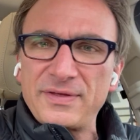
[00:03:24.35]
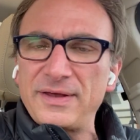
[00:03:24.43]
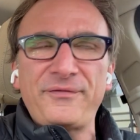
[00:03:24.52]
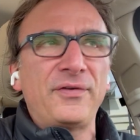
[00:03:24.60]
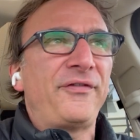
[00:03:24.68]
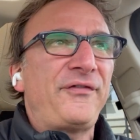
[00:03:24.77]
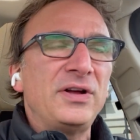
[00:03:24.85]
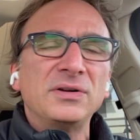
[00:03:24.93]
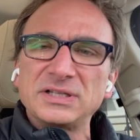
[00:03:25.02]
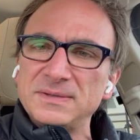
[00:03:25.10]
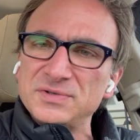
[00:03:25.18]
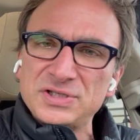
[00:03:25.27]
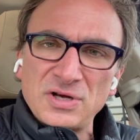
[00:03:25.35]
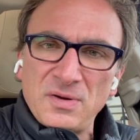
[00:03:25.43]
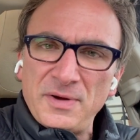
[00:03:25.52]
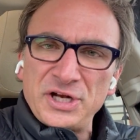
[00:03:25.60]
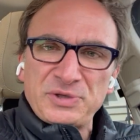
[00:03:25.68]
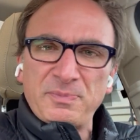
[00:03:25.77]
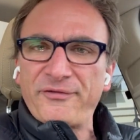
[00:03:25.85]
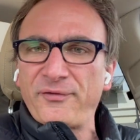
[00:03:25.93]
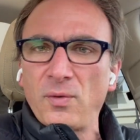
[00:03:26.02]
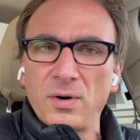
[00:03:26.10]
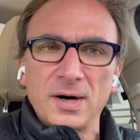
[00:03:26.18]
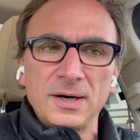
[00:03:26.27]
that fulfilled him so much
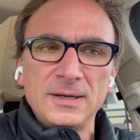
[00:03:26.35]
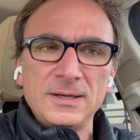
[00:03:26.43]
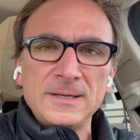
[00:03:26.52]
before,